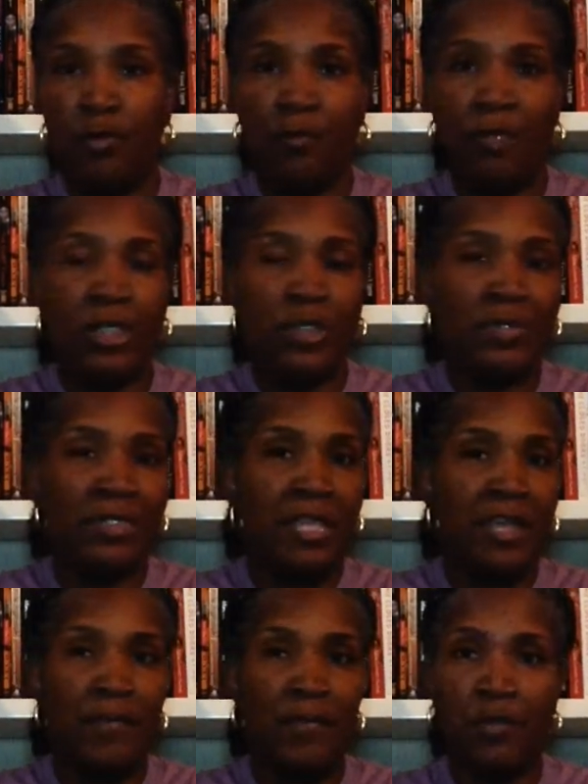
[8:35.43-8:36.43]
arrangements
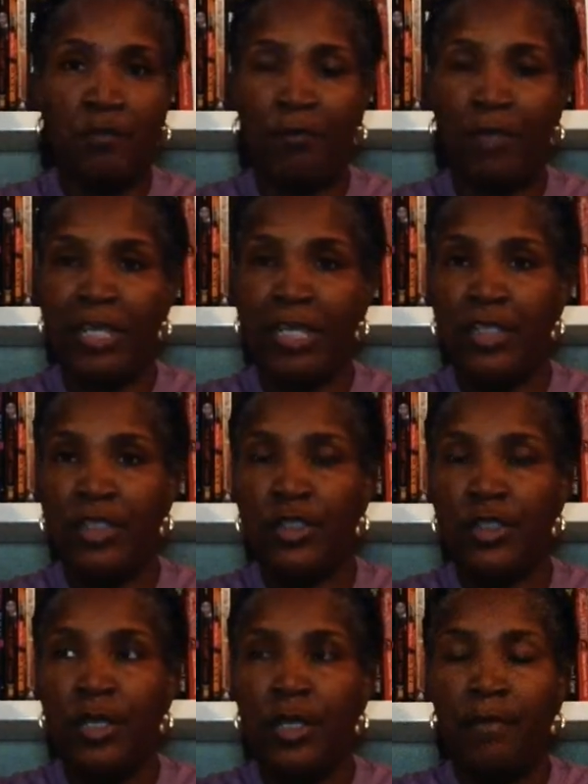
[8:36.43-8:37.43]
have been arranged